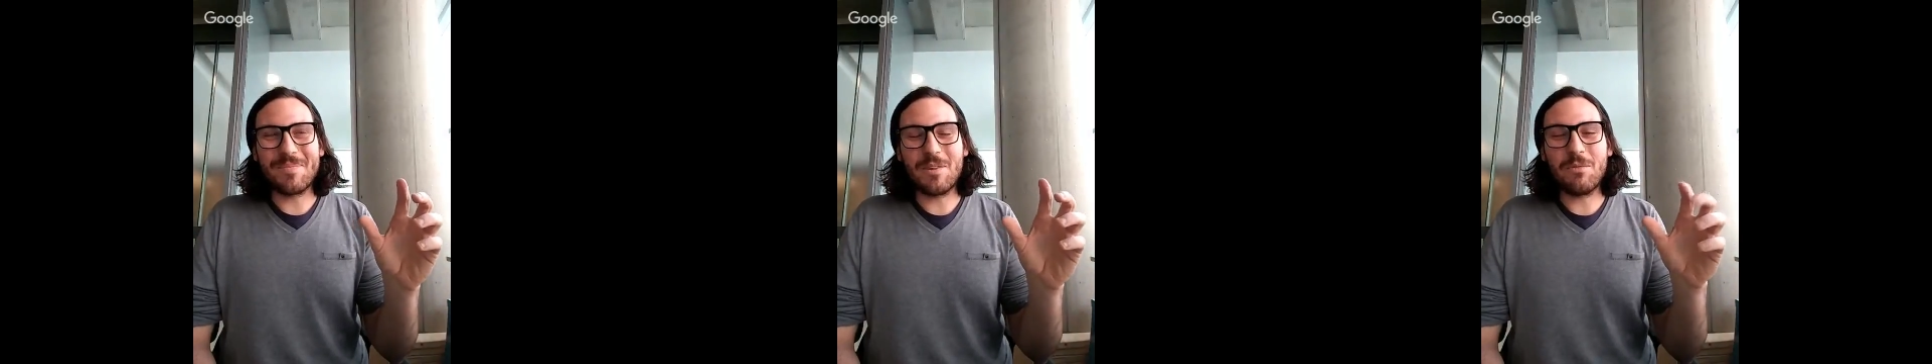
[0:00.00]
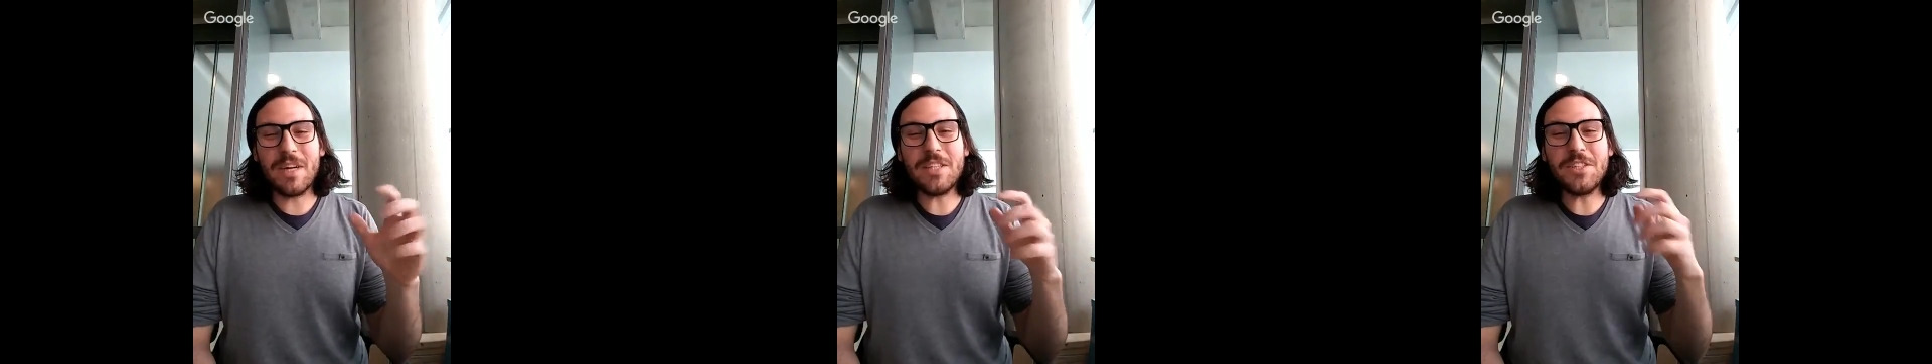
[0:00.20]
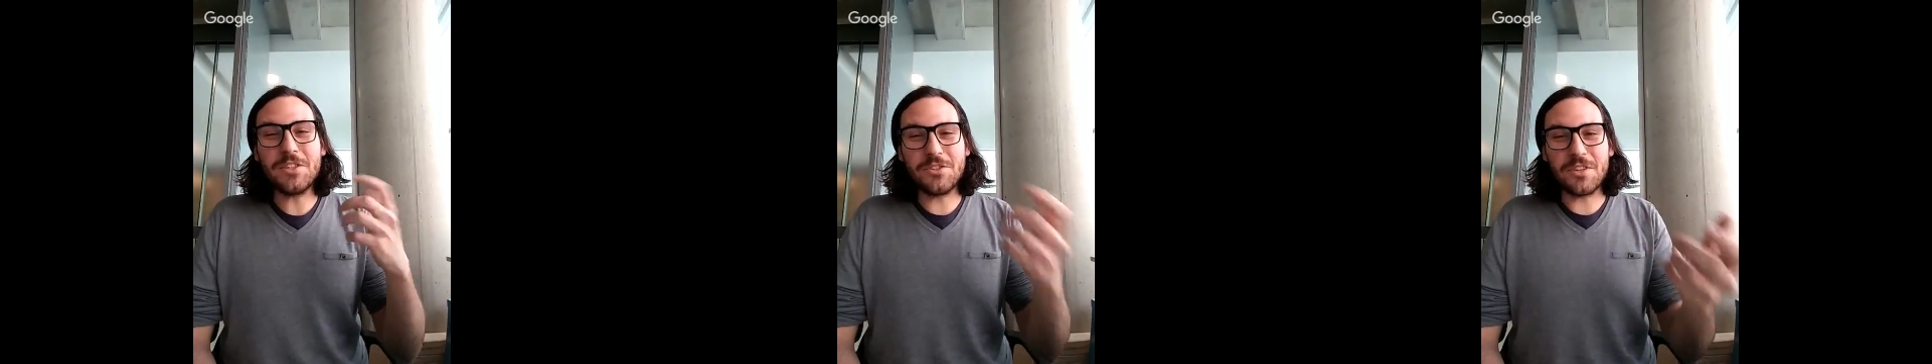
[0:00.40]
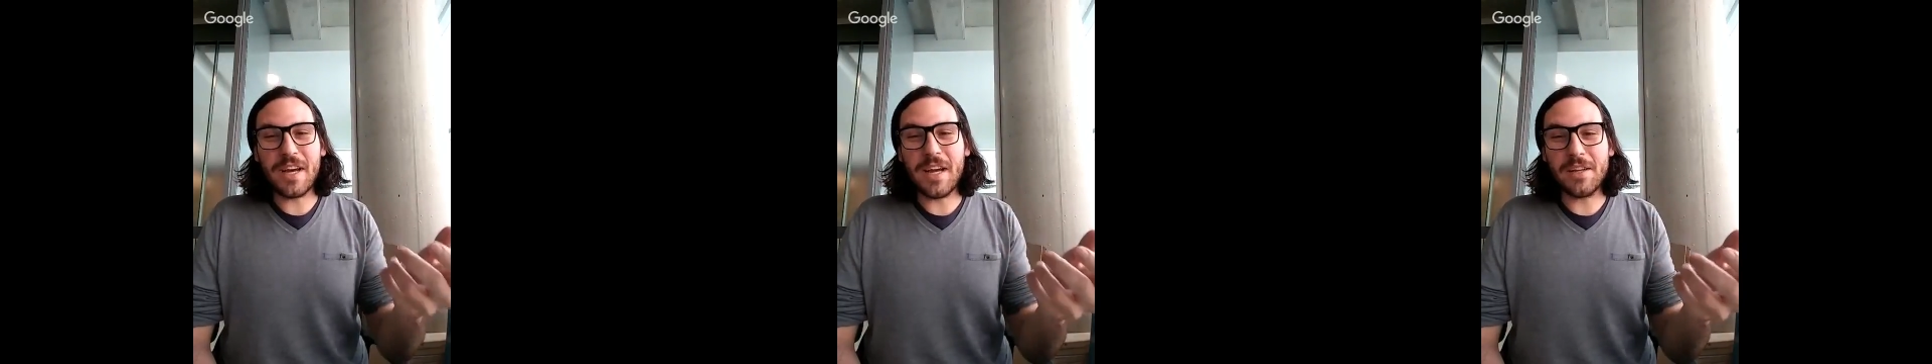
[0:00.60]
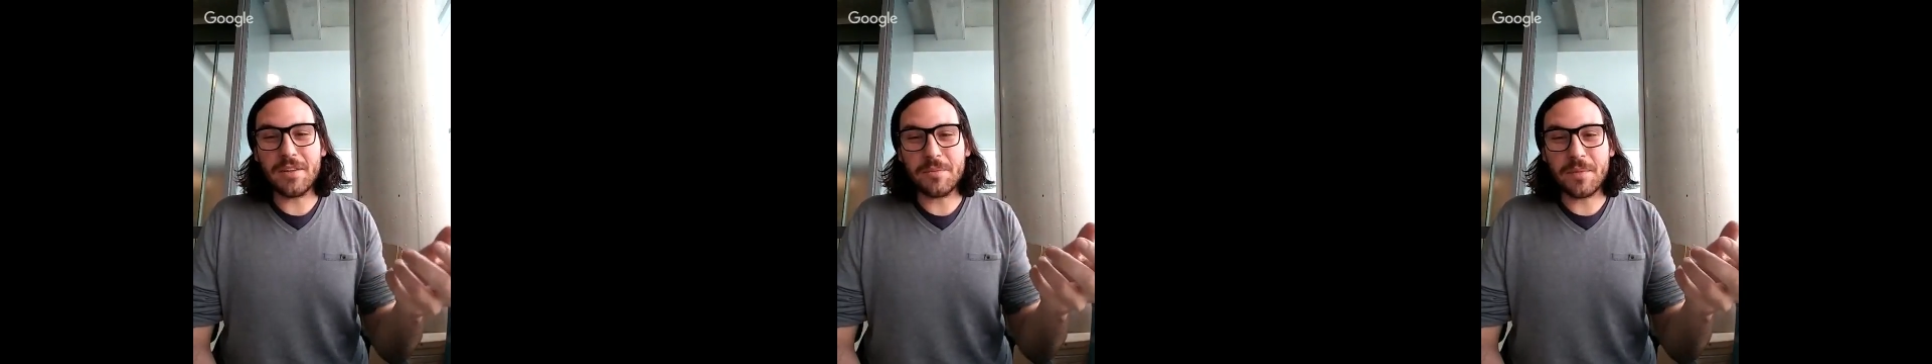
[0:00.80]
when you
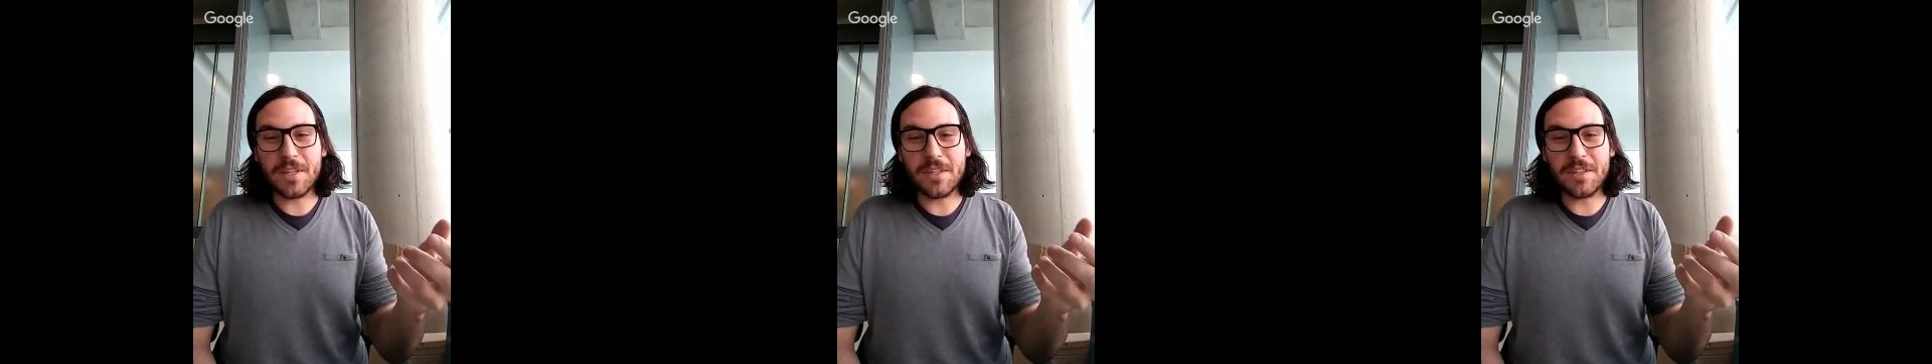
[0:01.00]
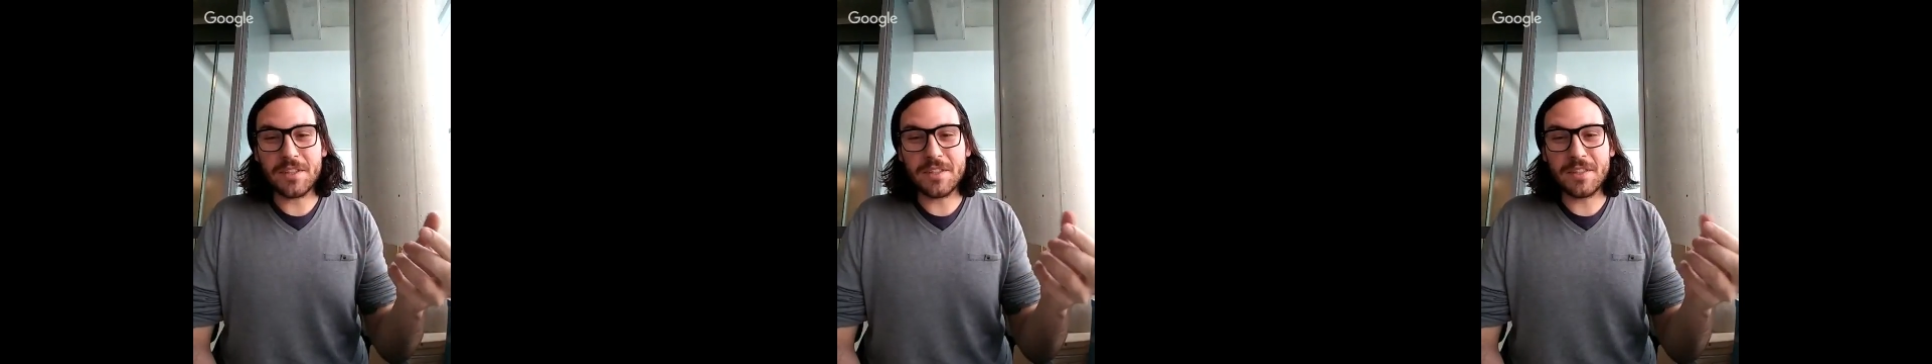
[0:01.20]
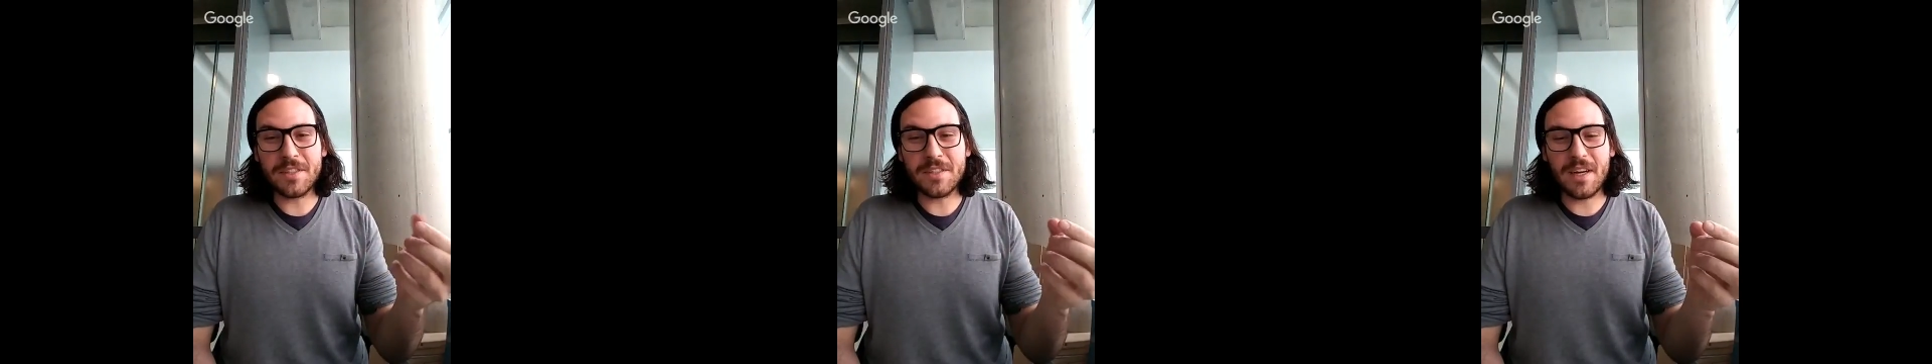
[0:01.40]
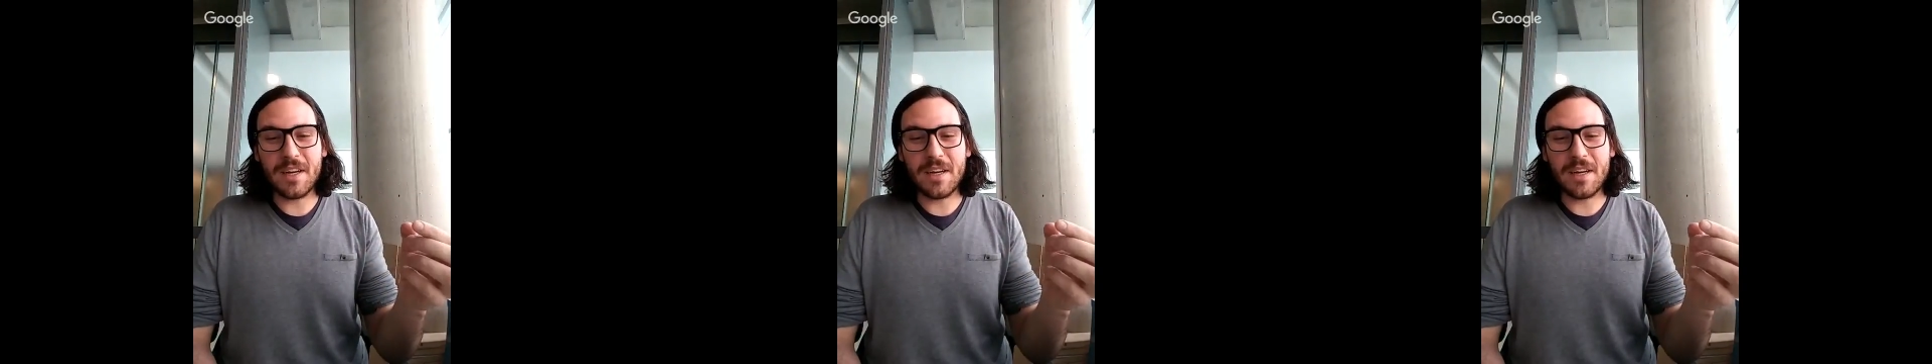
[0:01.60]
dry the mother,